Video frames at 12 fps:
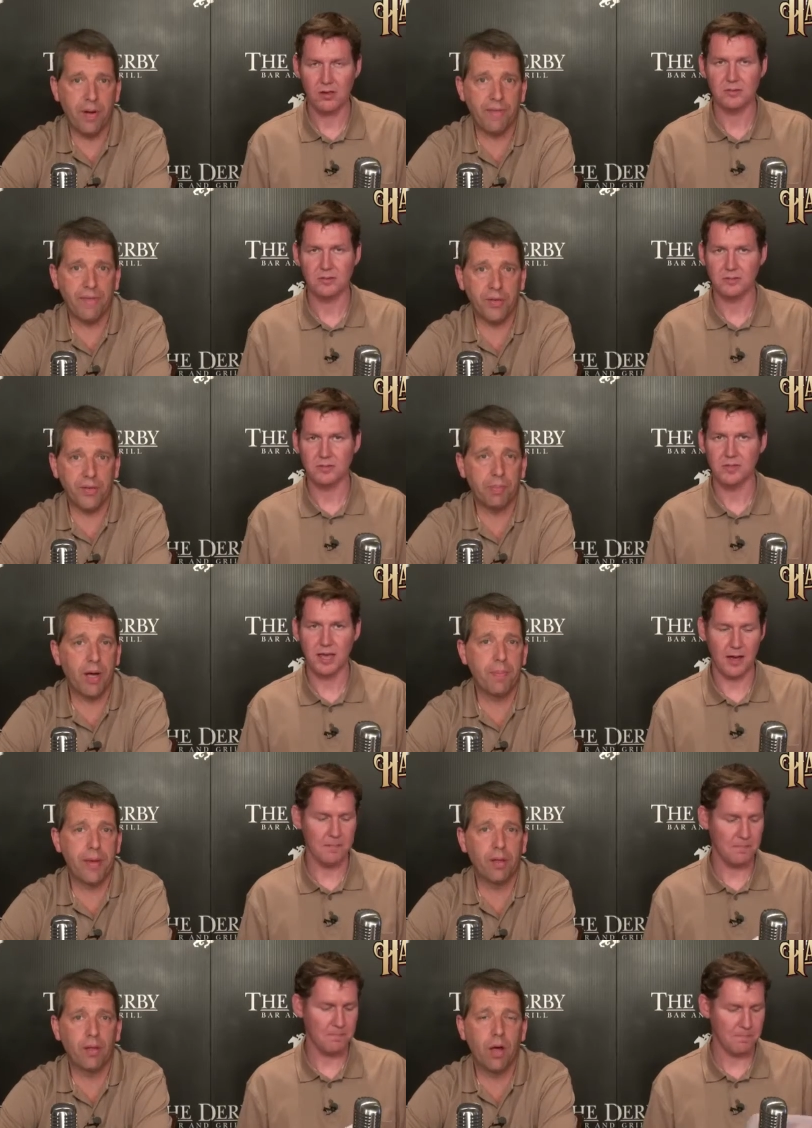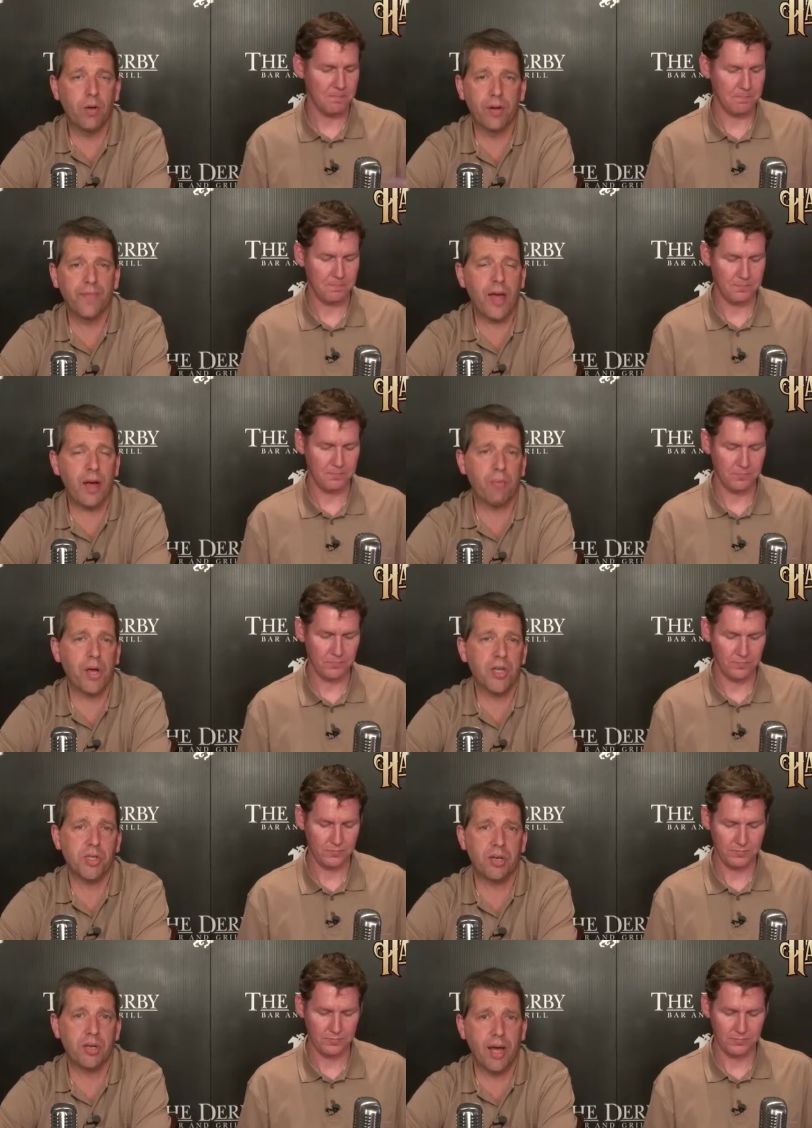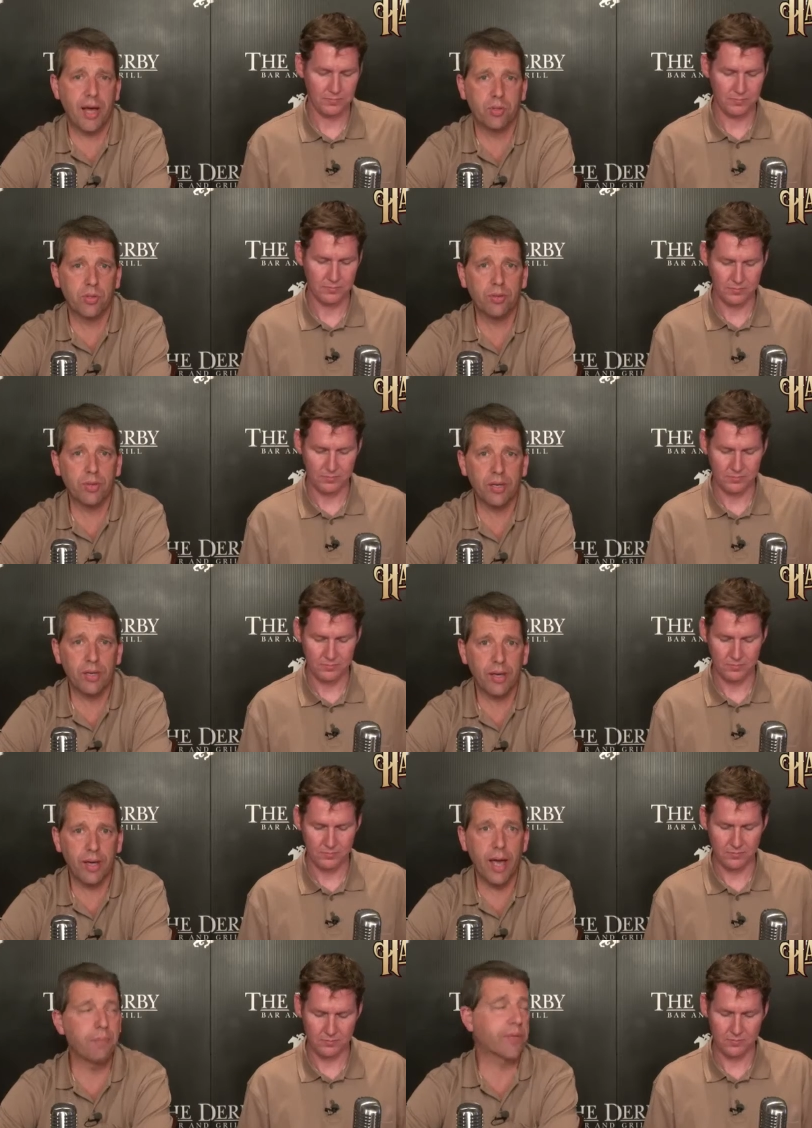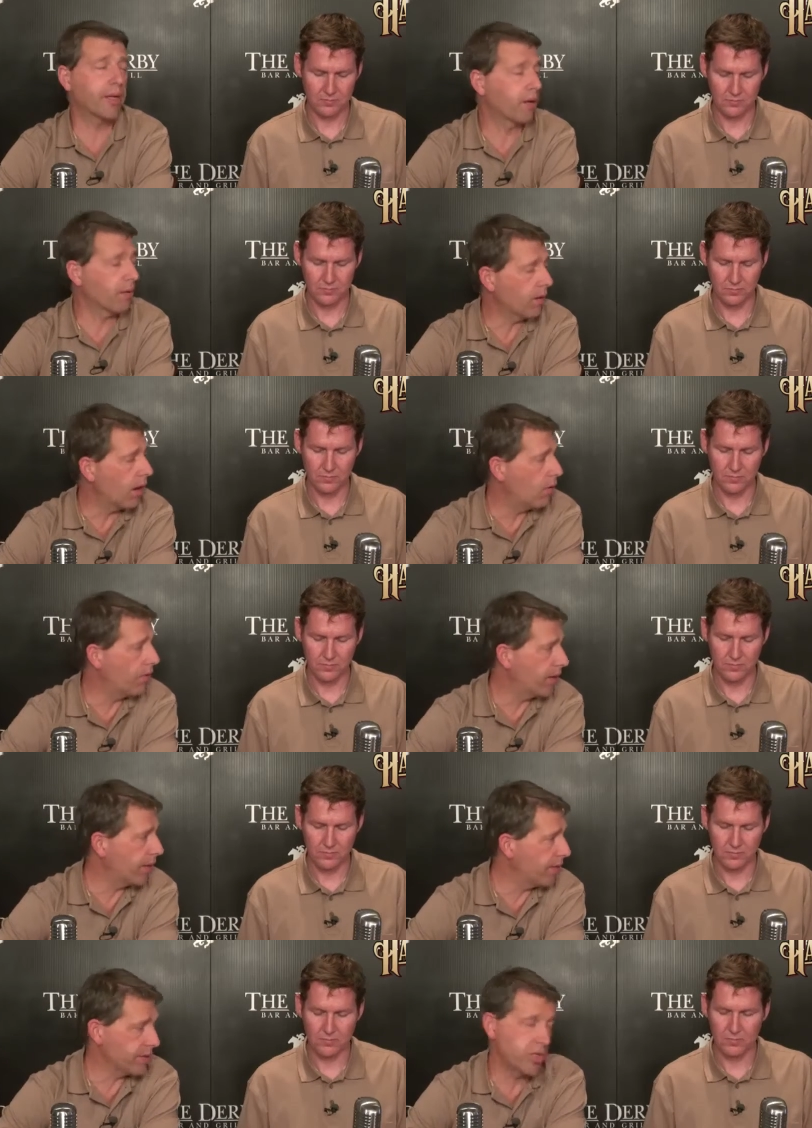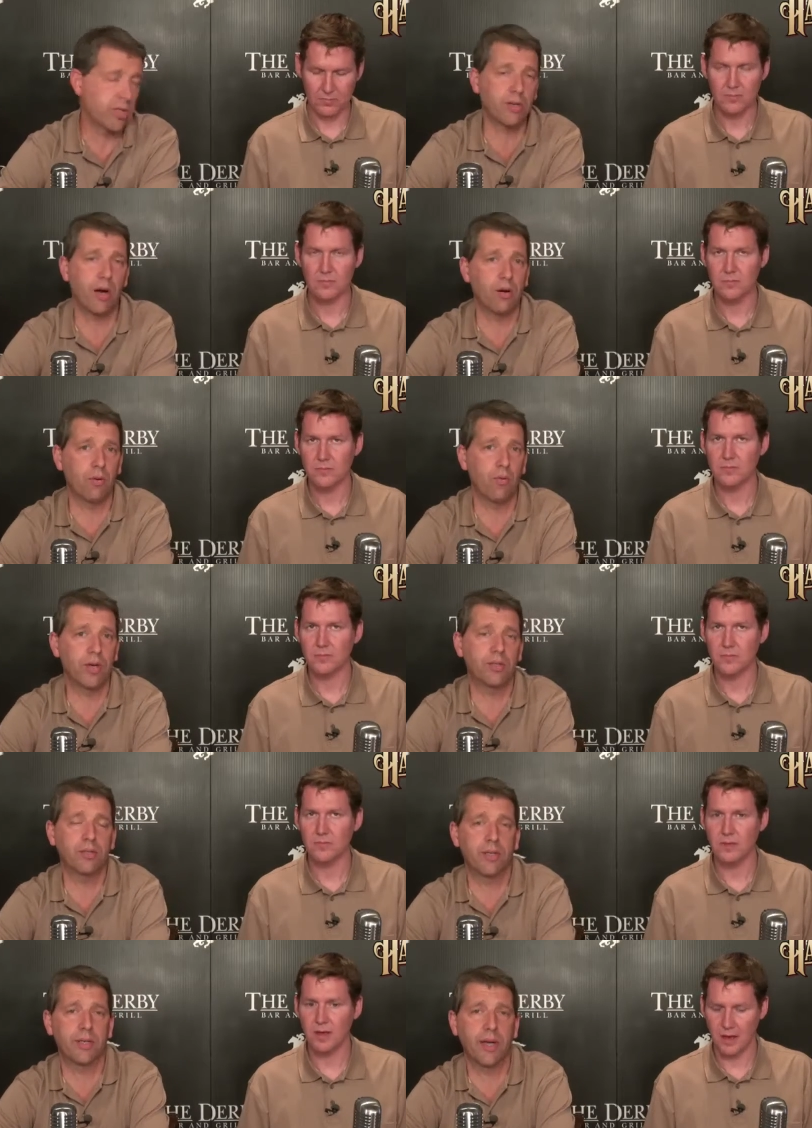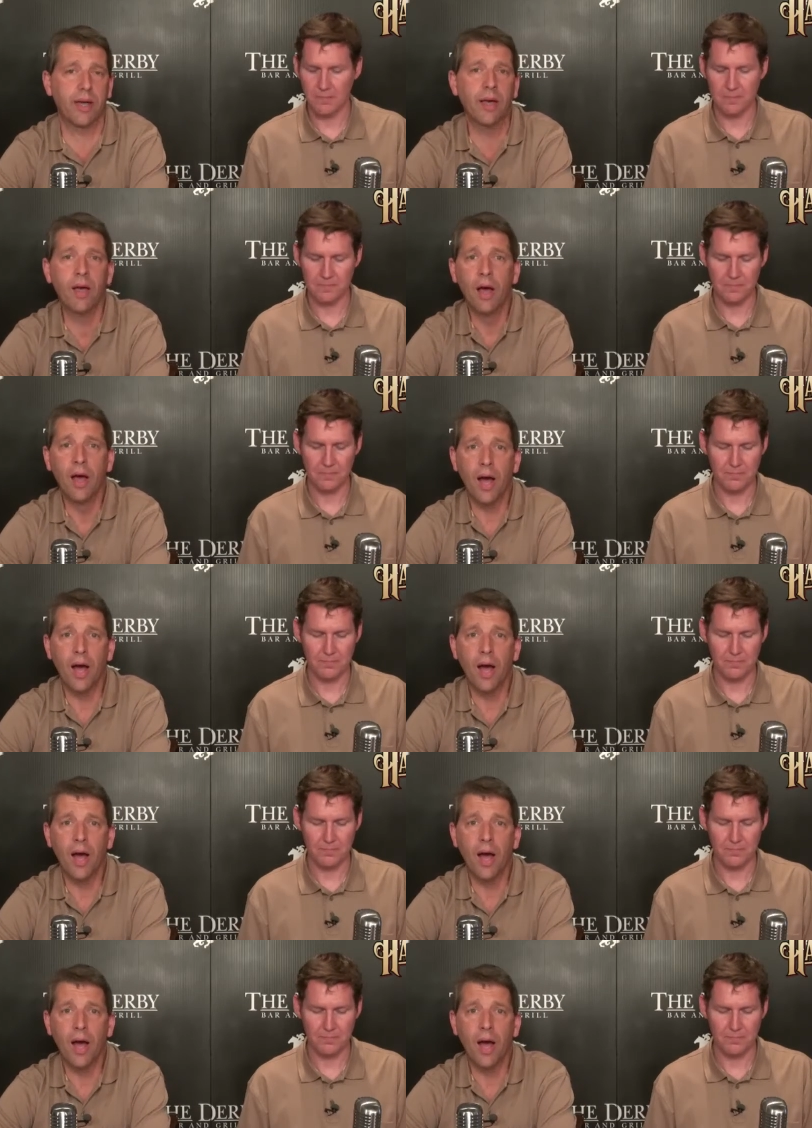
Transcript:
Speaker 1: effort to my yeah. bailout. And if that race didn't absolutely empty her out, then I think she's got to win today. Yeah.